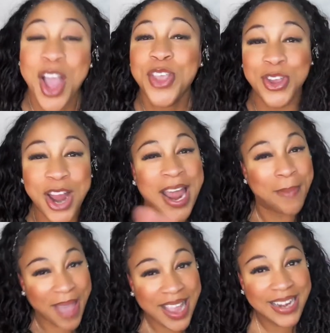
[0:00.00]
you know,
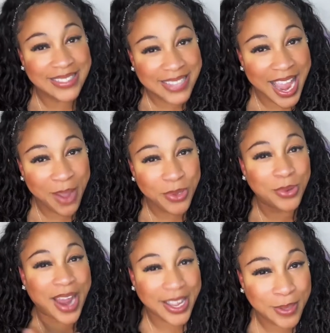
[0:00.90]
like back in the day when you
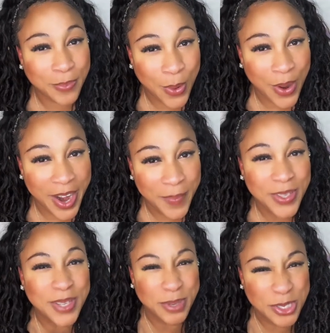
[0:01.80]
liked a boy,
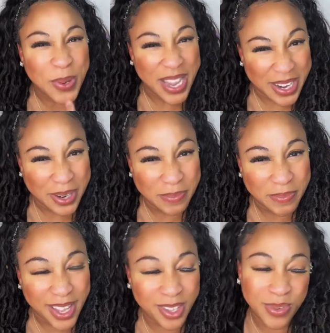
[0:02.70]
but you hit
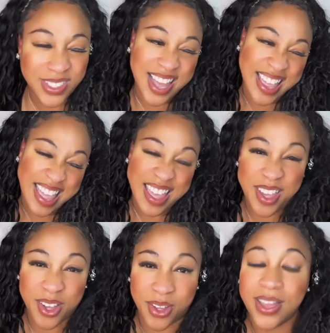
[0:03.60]
him, and you was just like,
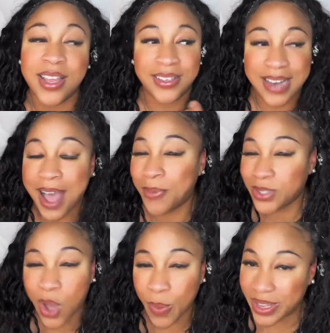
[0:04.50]
ew. That was
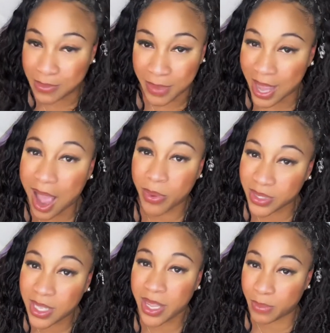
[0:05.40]
always me. I
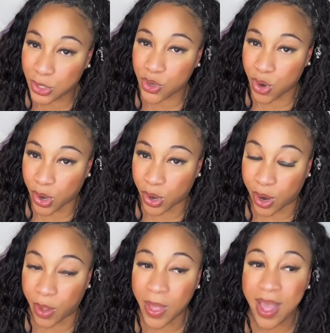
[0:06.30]
was the immature
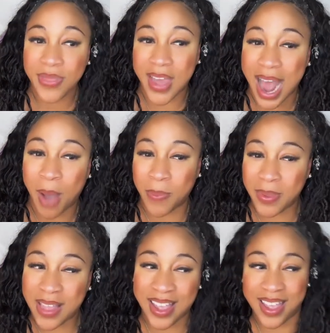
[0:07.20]
girl that I would be like,